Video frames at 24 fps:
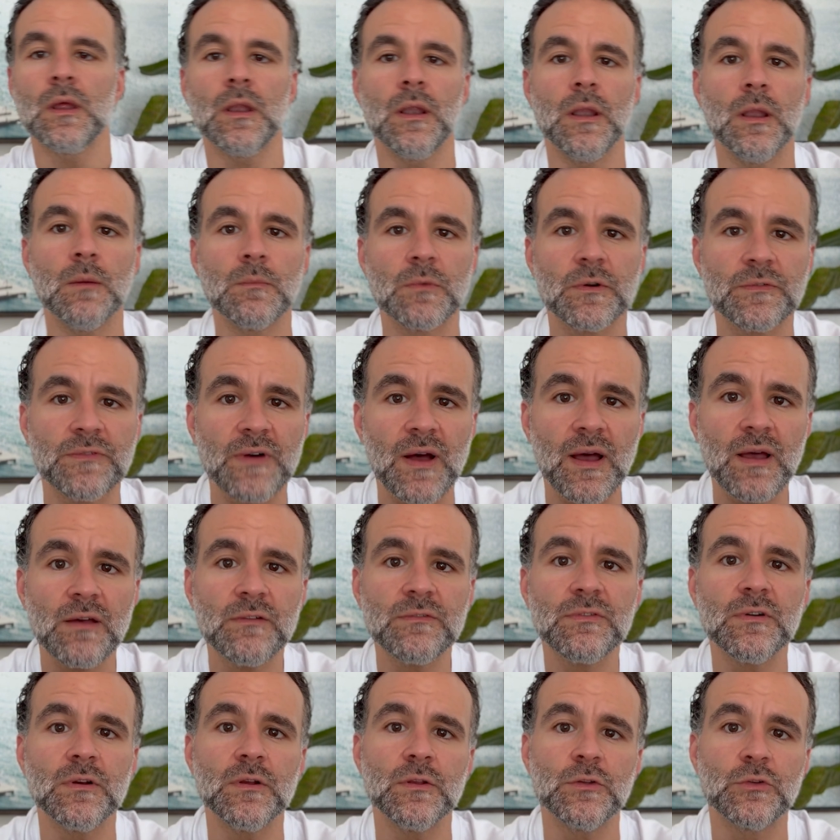Number
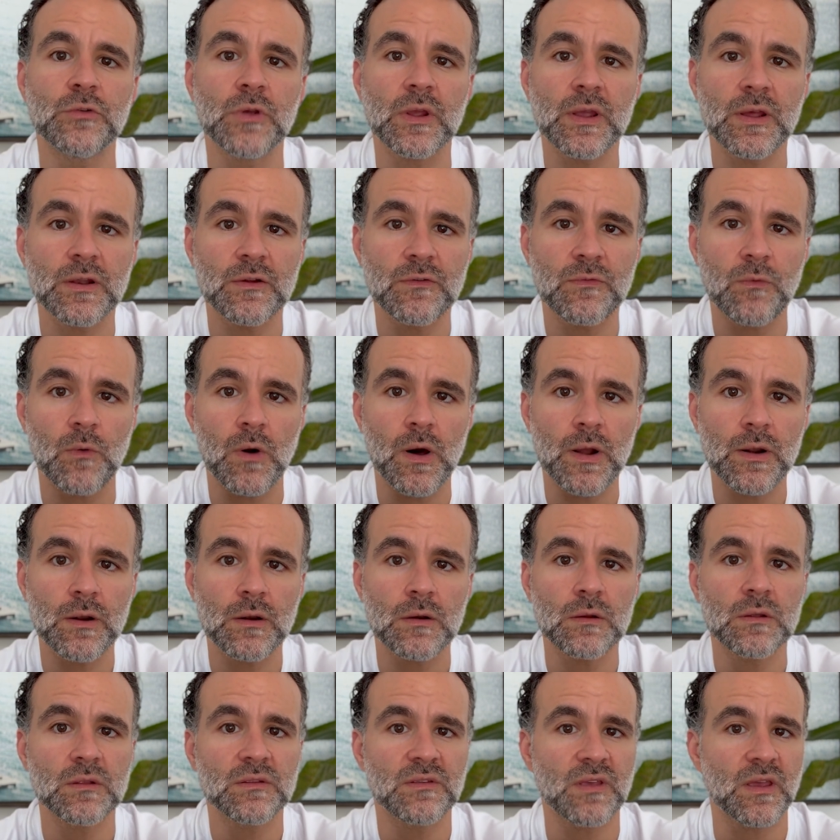5, drink enough
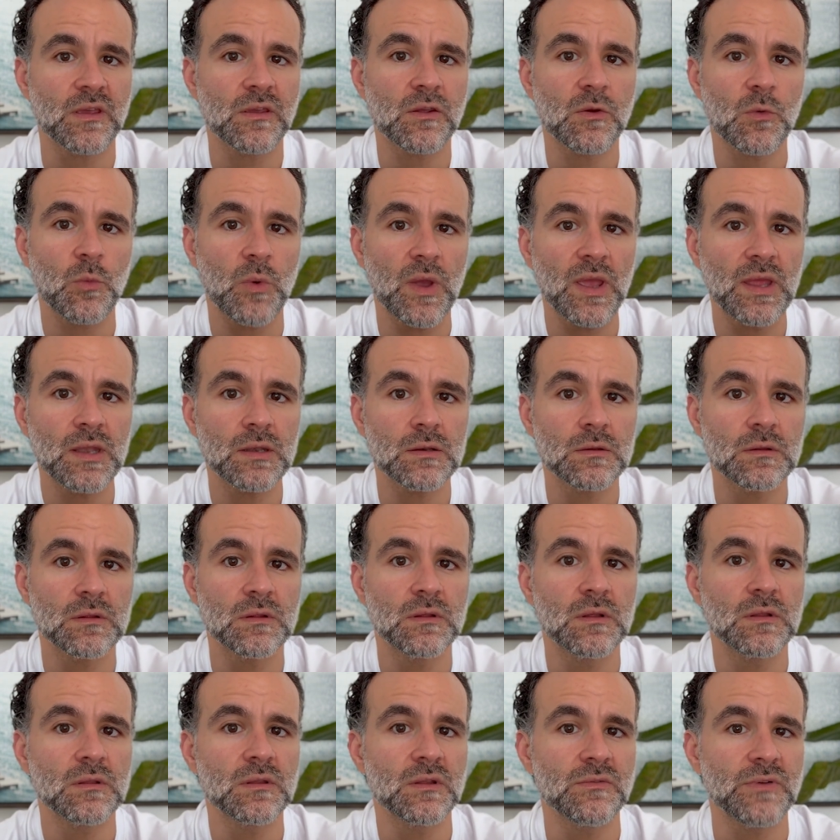water. Take your weight,
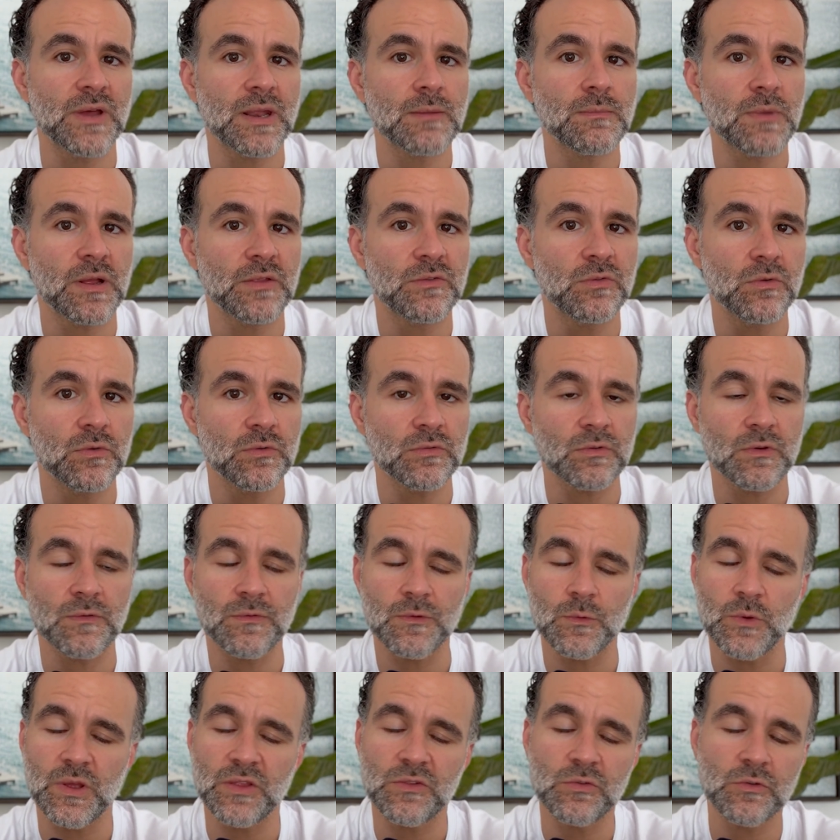divide it by 2. So if
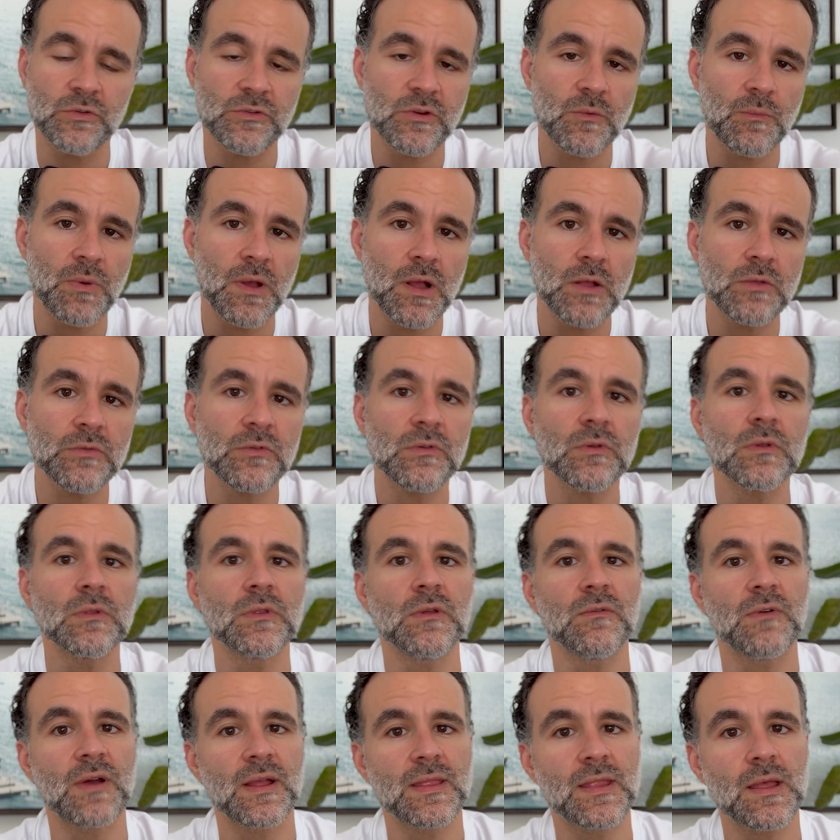you weigh 200 pounds,
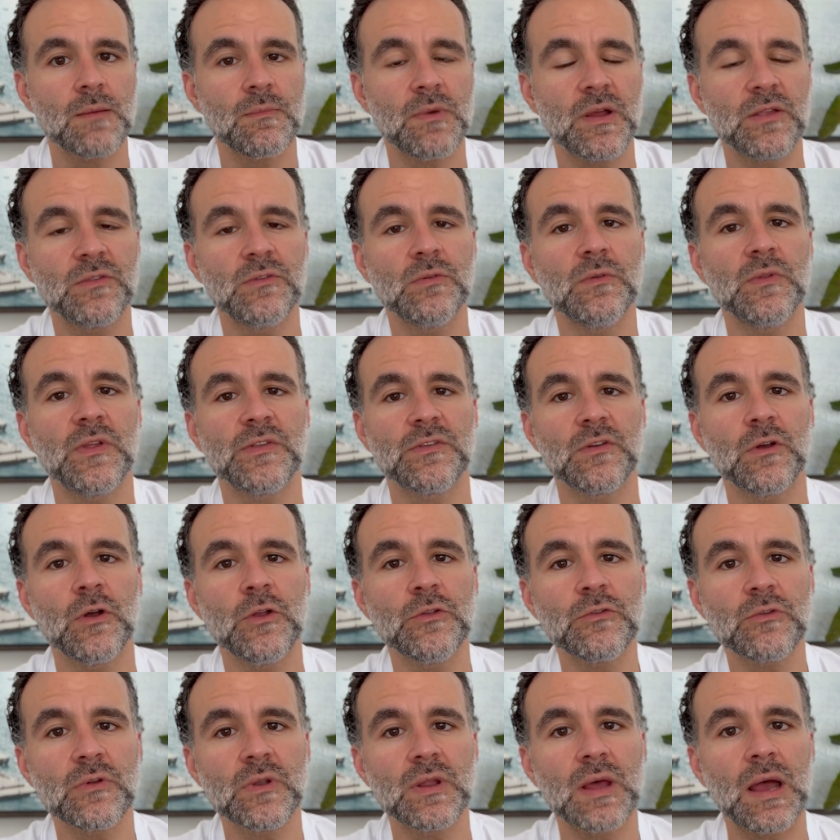divide that by 2. That's
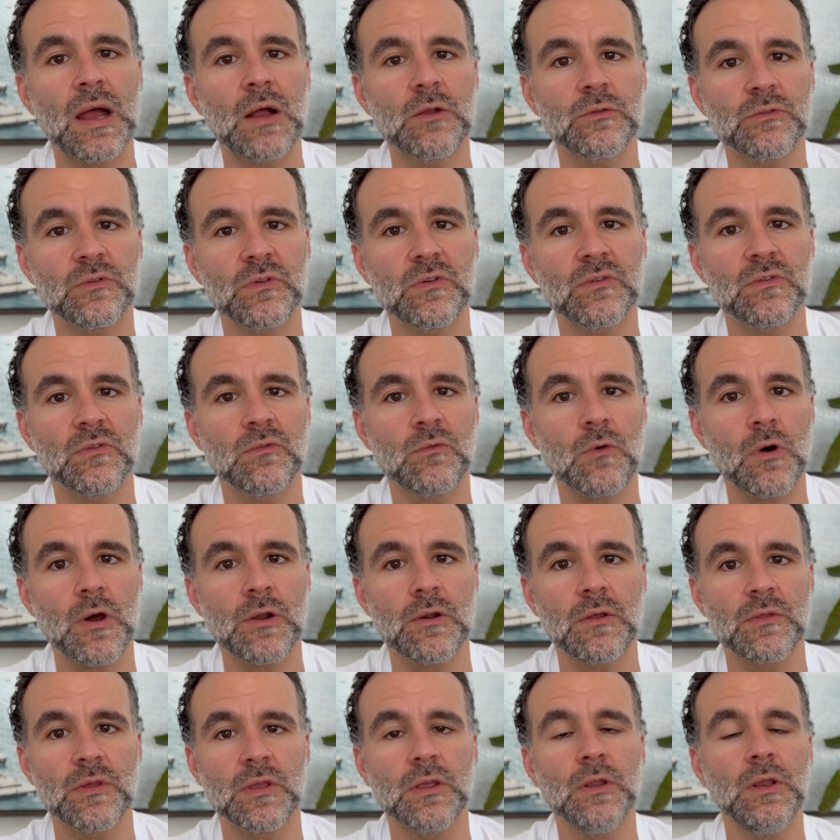100 ounces of
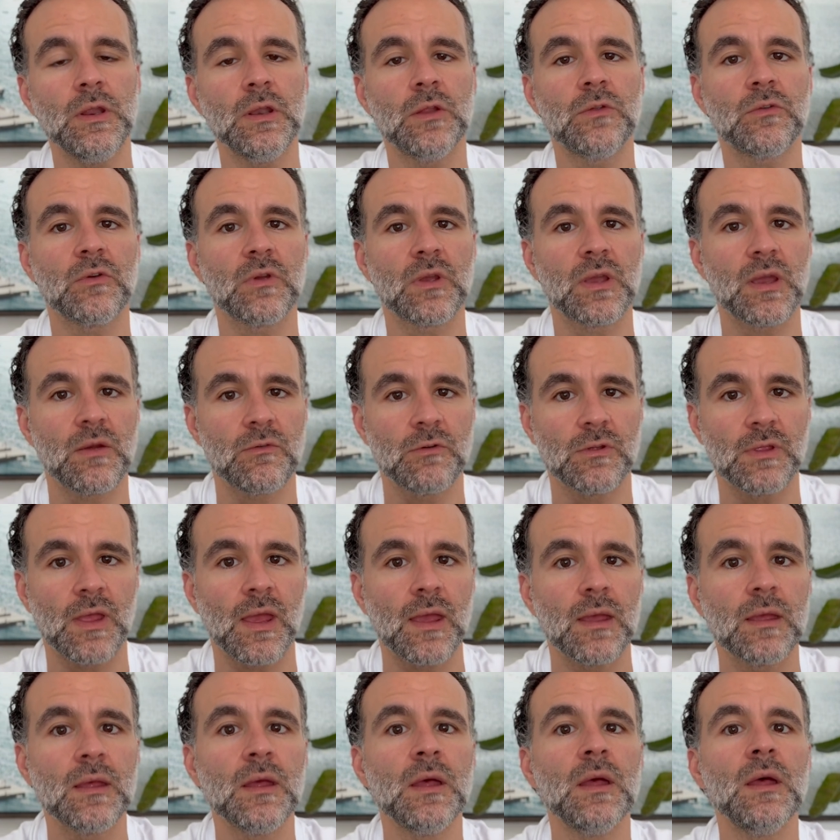water that you need to drink every day.